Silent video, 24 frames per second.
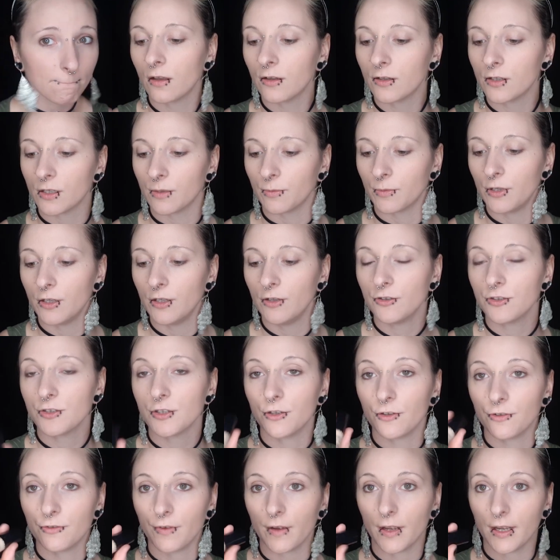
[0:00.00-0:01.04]
So I'm going to use
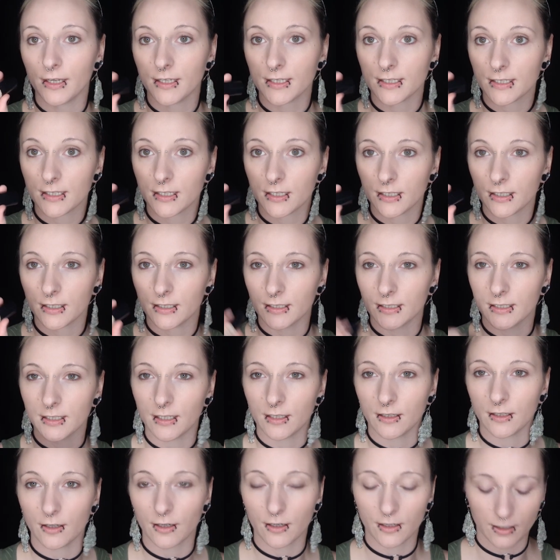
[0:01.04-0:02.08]
Too Faced
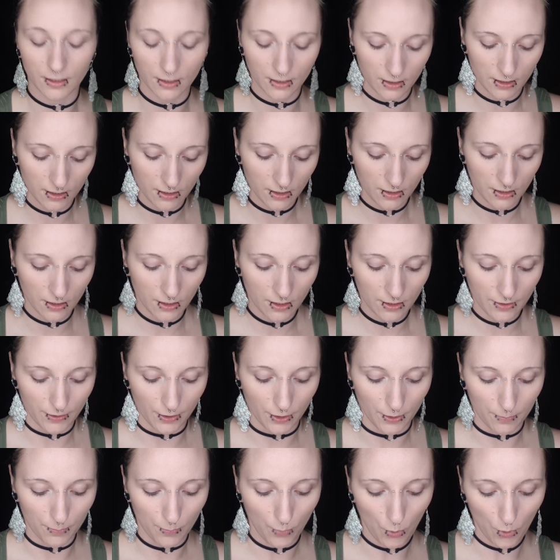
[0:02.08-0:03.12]
concealer.
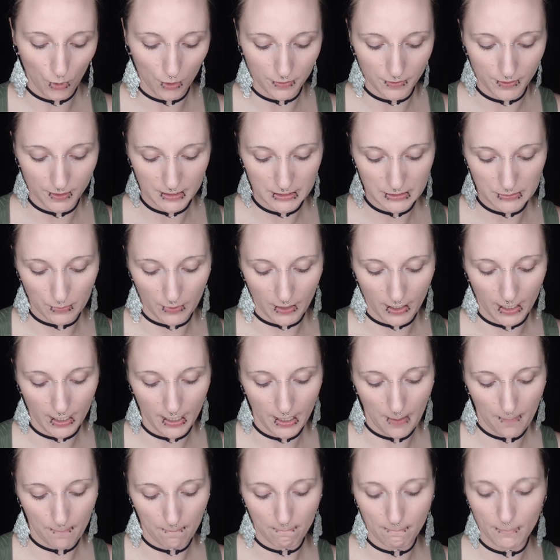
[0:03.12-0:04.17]
They're Born This Way,
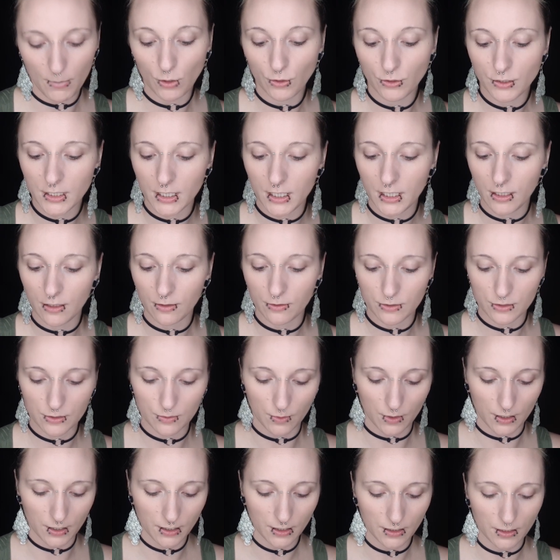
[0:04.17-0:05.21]
multi-use
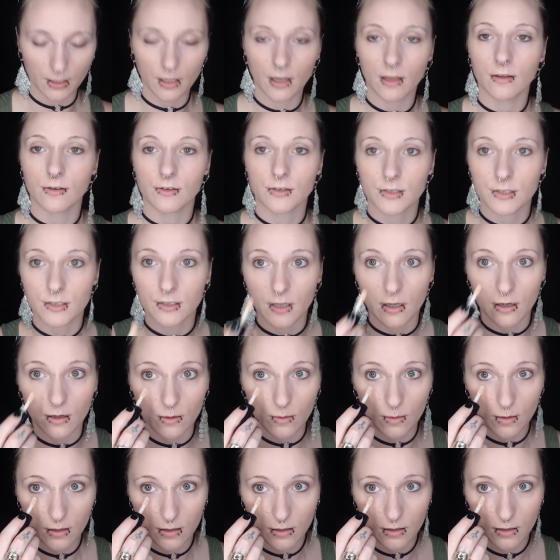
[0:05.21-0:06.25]
one in the color
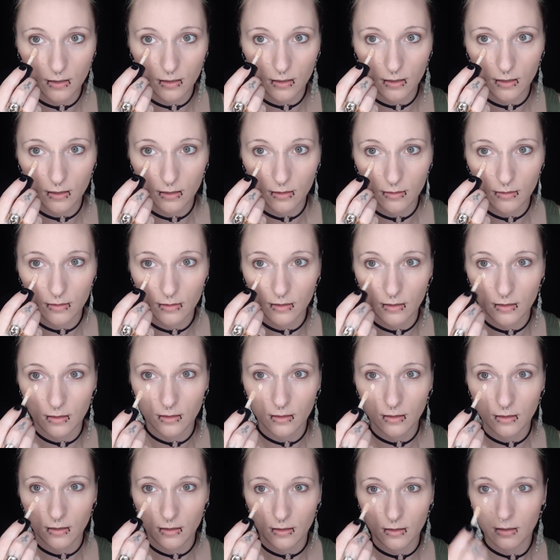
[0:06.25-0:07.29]
Snow.
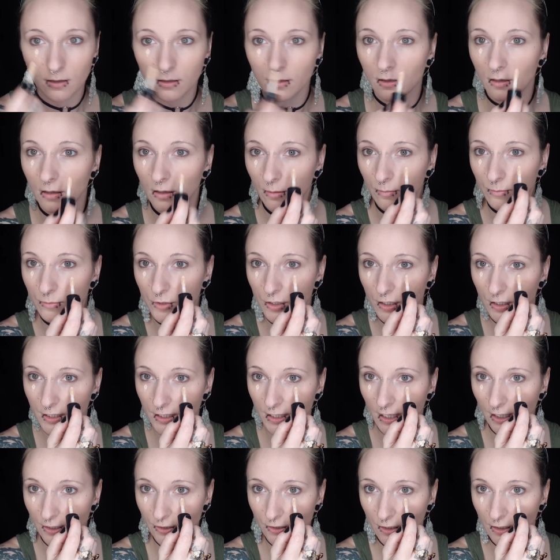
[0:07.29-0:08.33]
I'm just
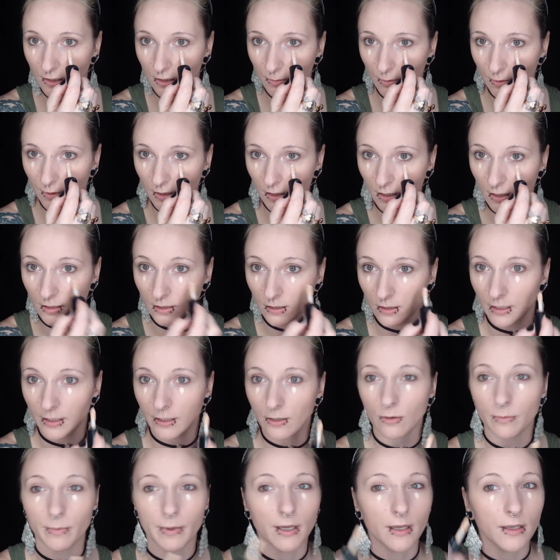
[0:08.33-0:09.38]
actually going to put a
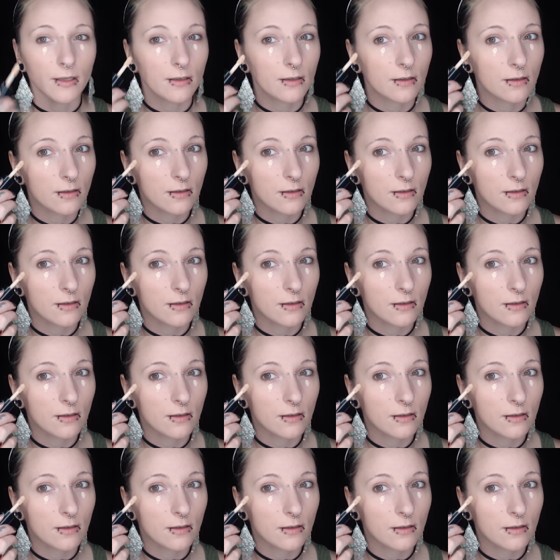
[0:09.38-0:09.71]
little bit